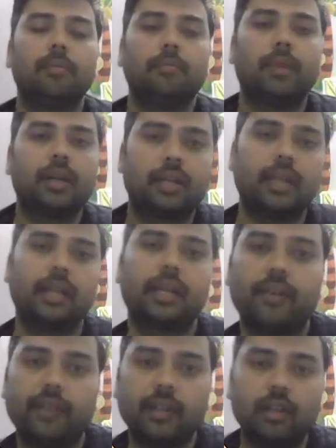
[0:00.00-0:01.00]
but it
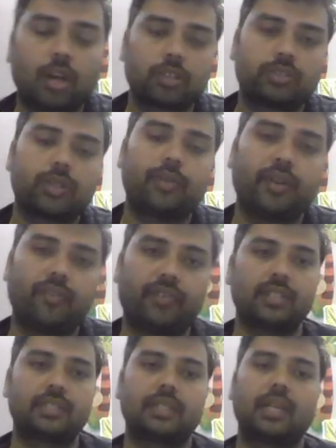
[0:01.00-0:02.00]
having lots of difference.